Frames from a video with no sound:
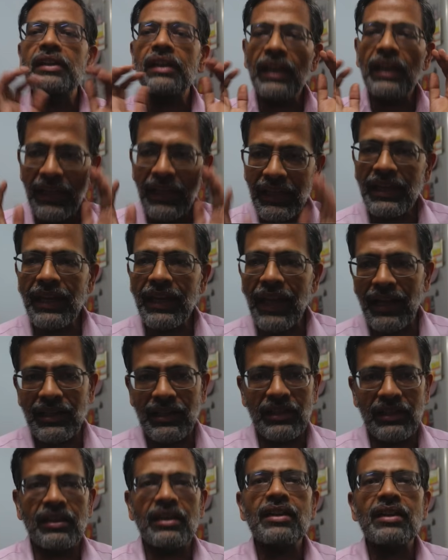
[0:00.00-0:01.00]
any
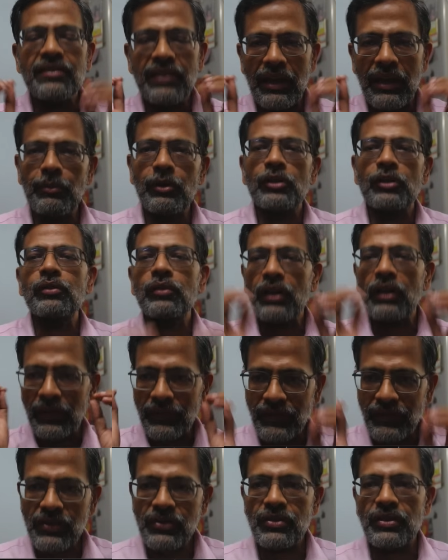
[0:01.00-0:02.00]
category is able to
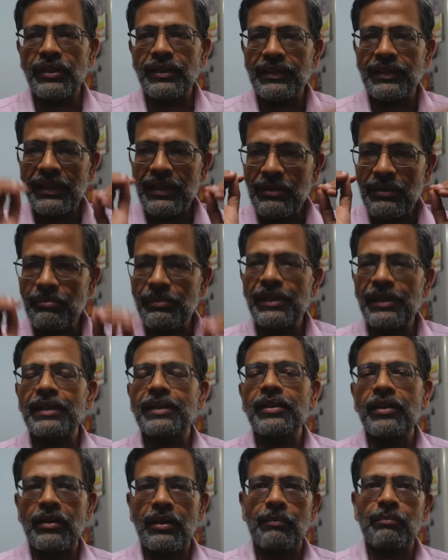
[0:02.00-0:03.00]
consistently
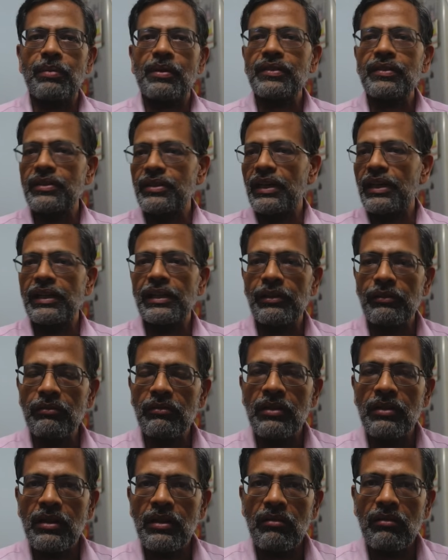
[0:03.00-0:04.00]
beat a representative